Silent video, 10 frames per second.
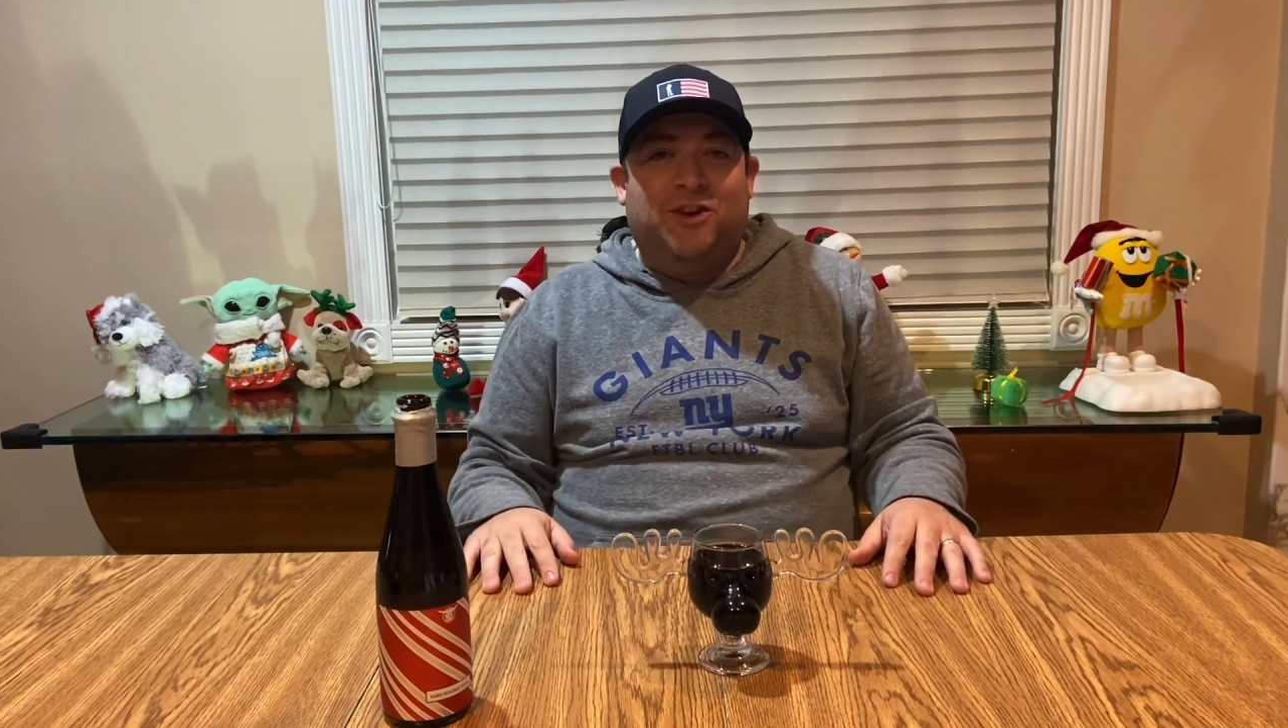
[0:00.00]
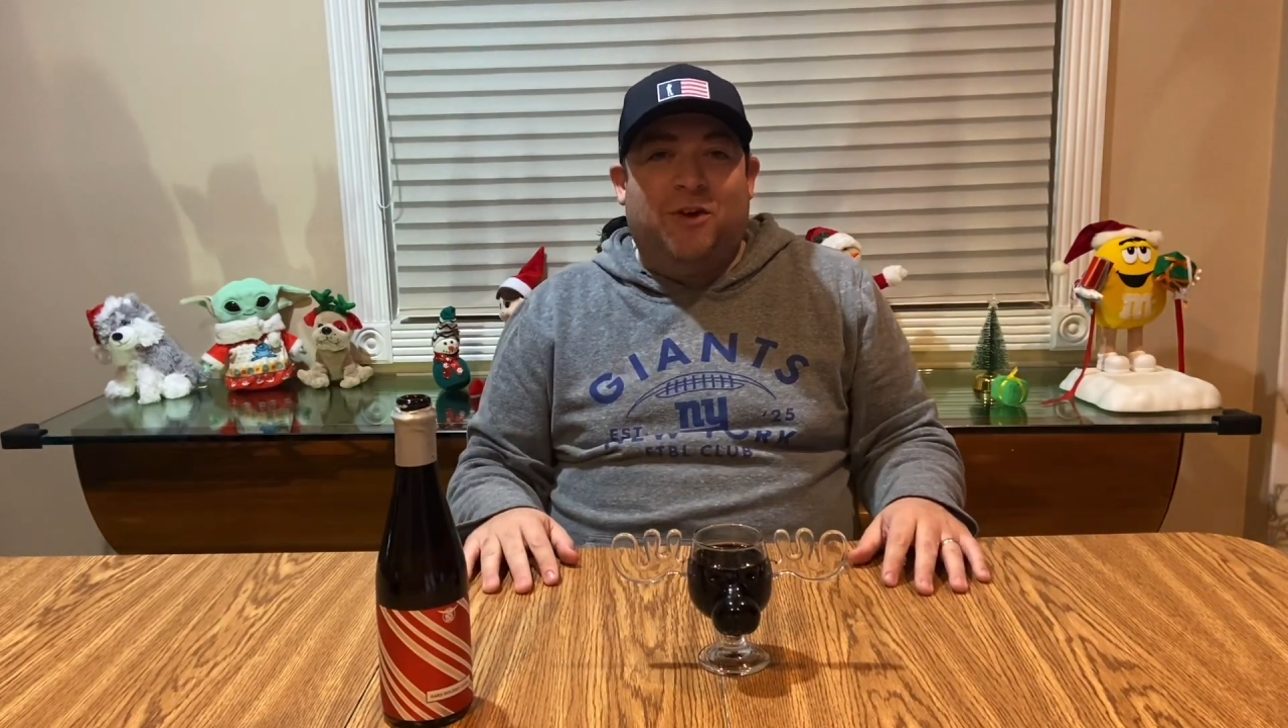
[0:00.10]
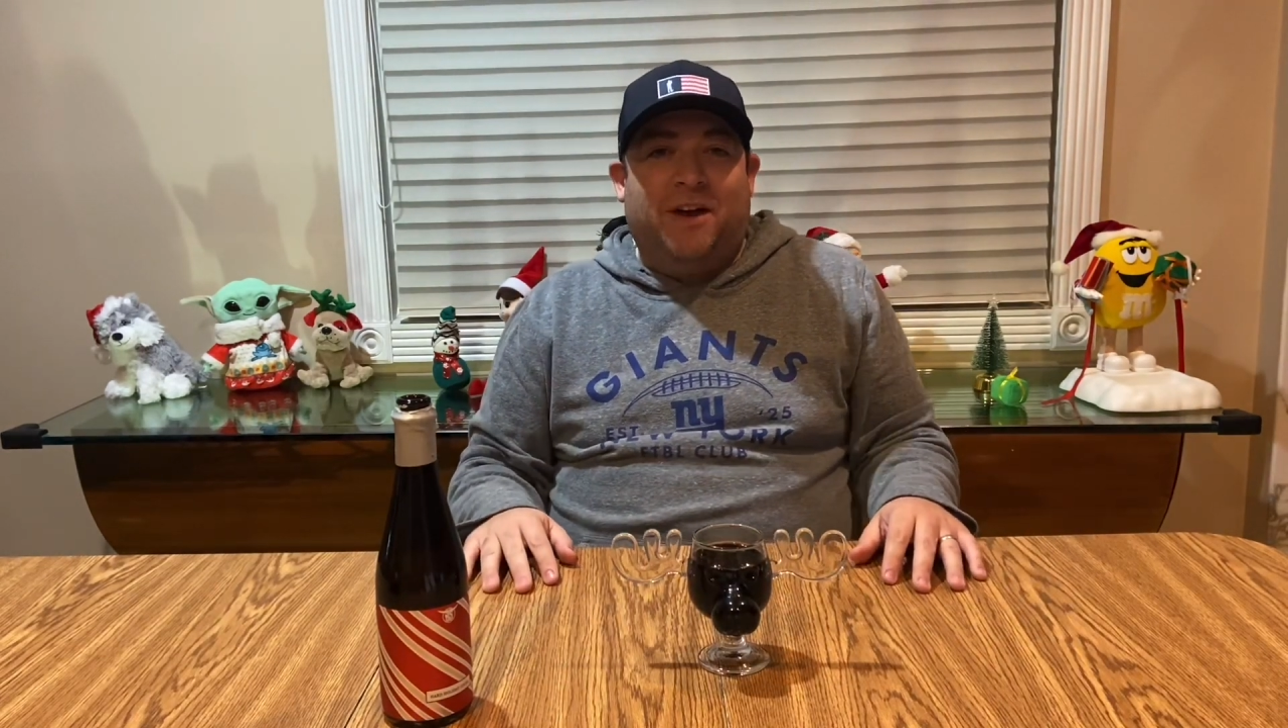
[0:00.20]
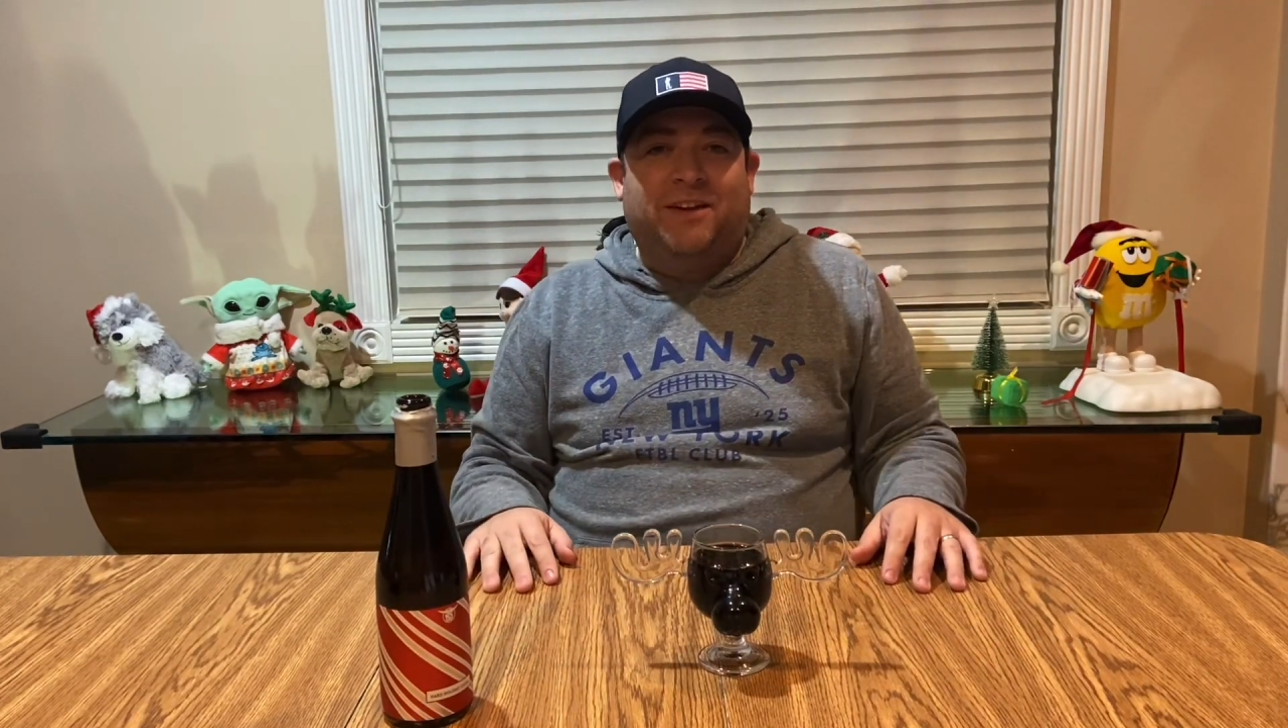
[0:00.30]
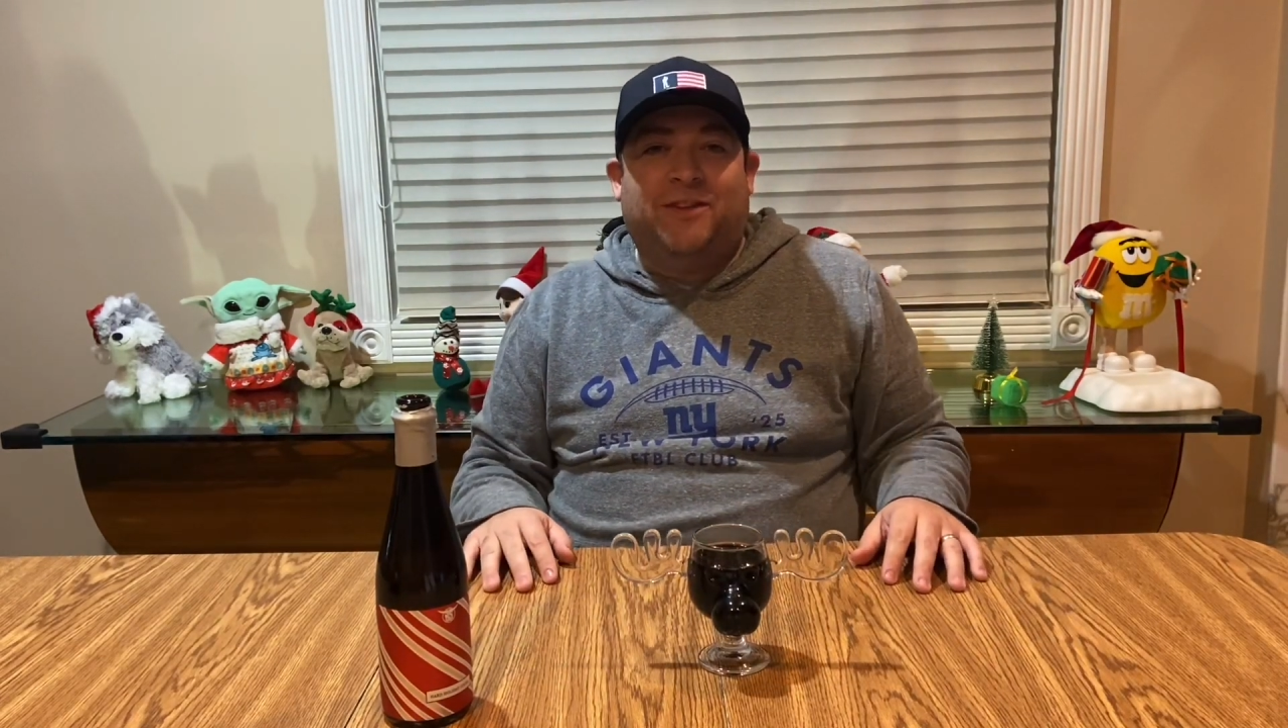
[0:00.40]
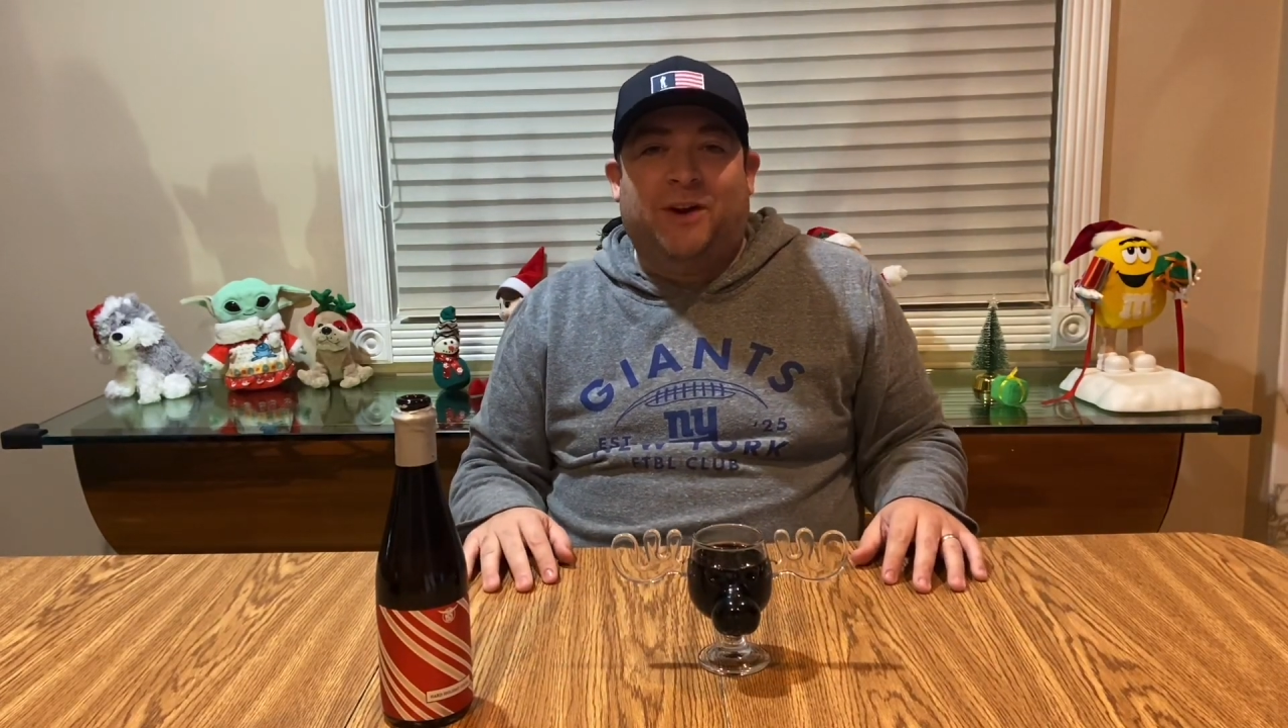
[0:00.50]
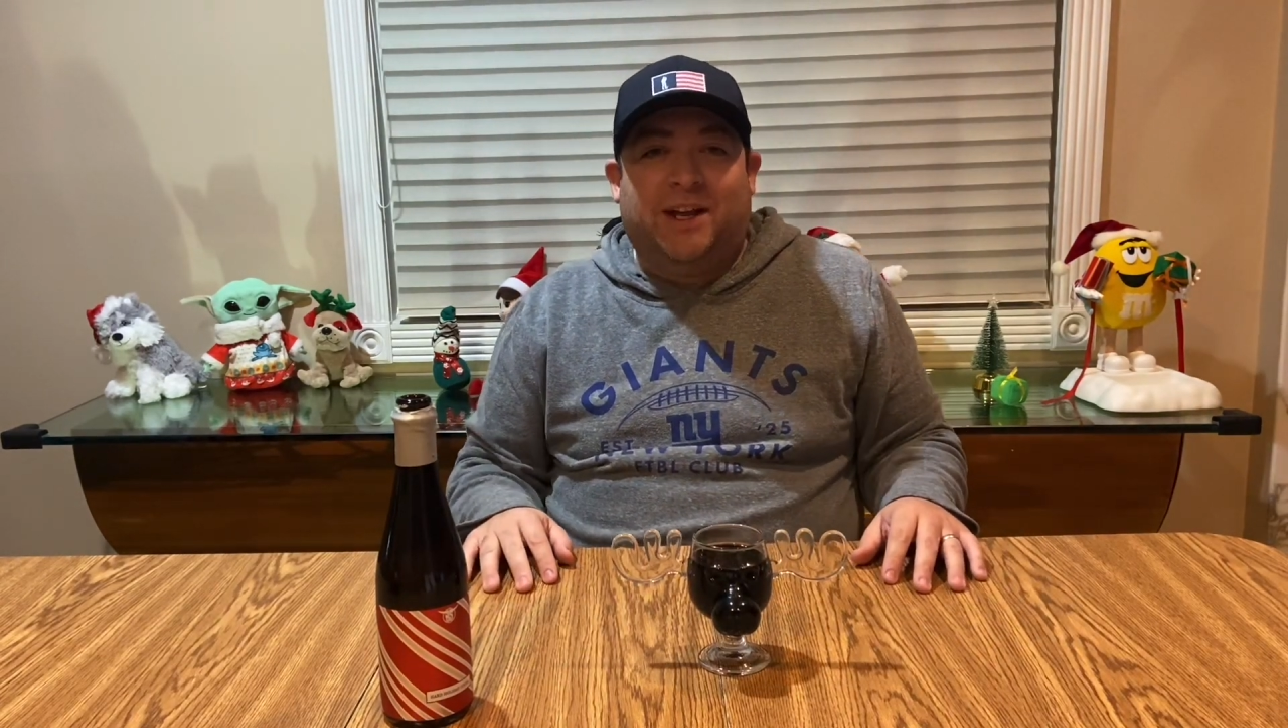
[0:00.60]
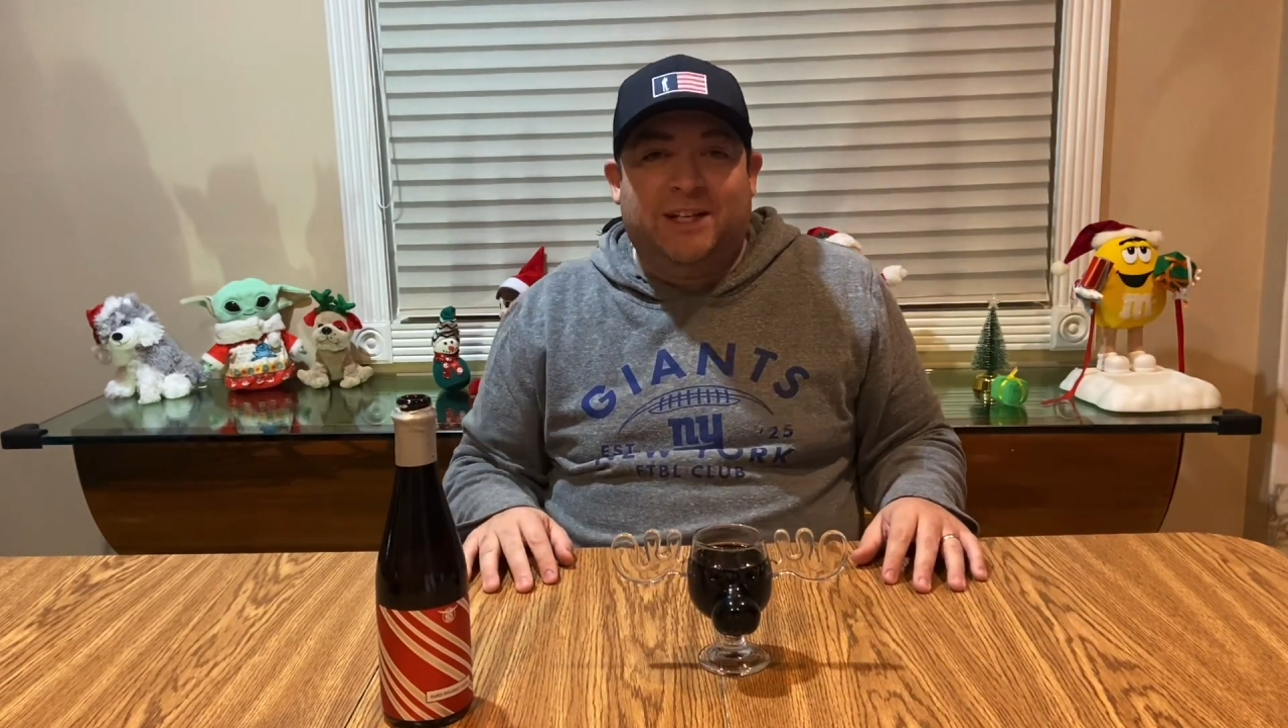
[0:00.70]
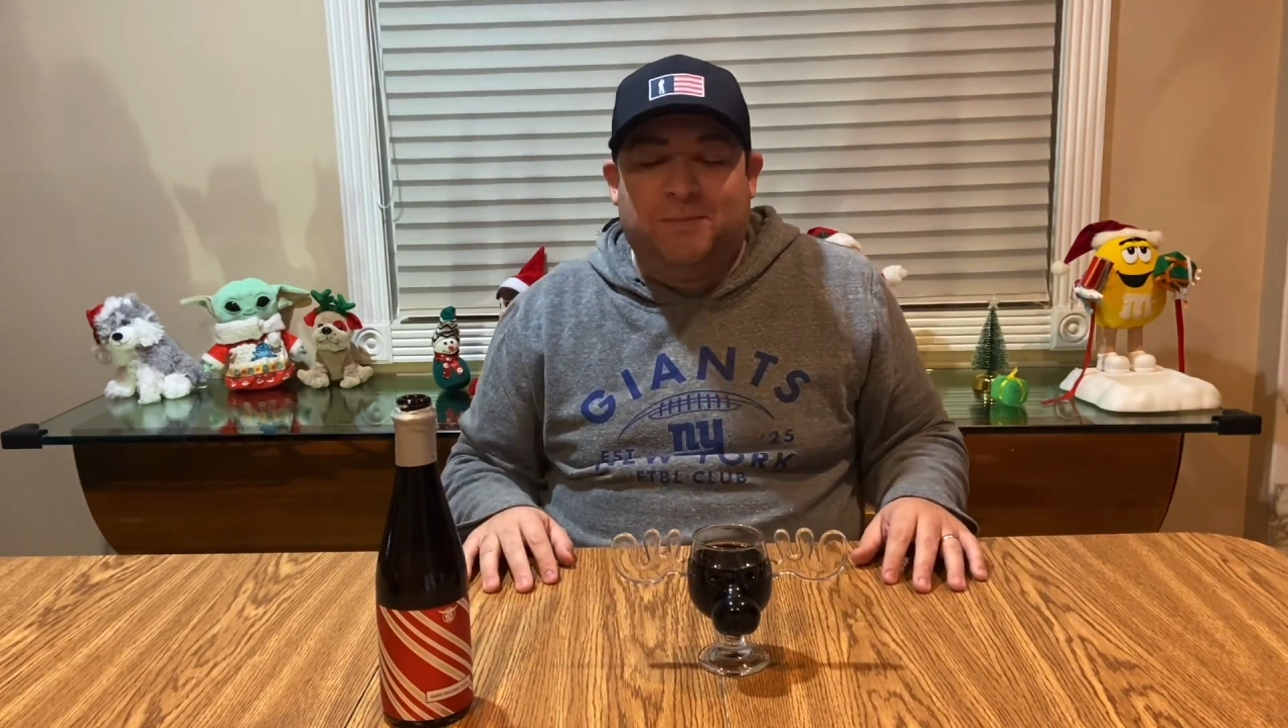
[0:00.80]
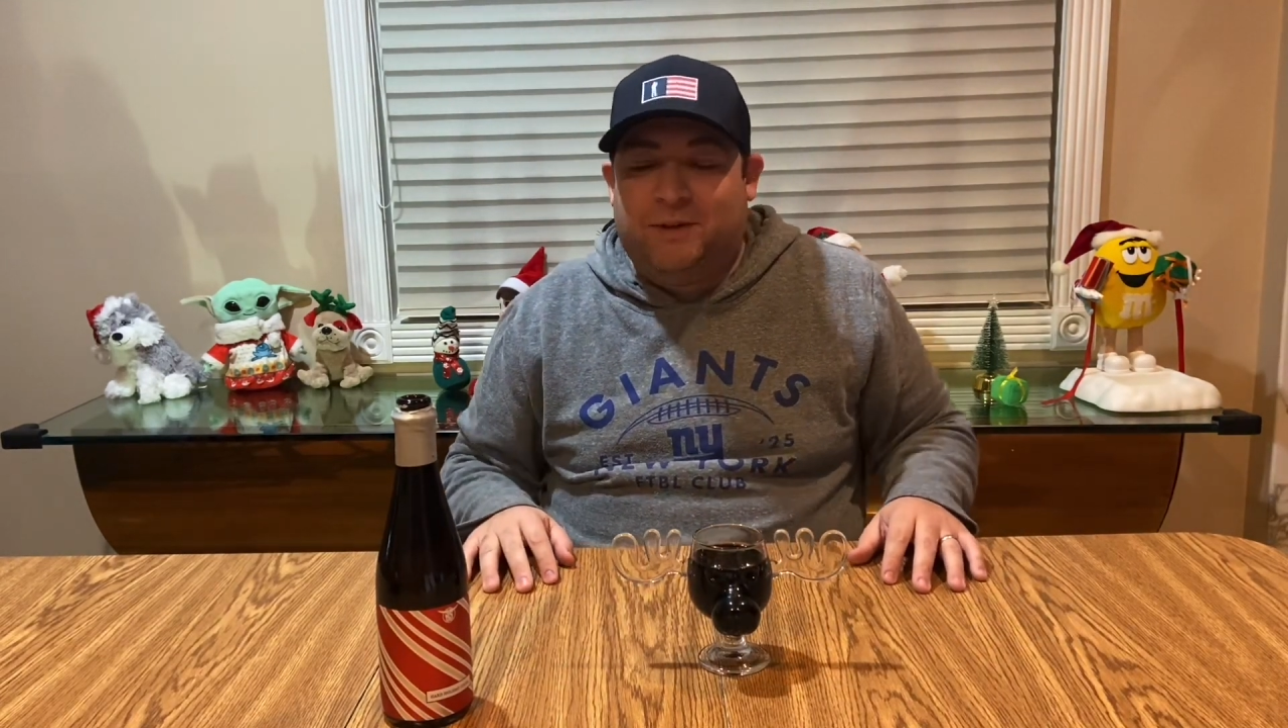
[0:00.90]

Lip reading: are ranking these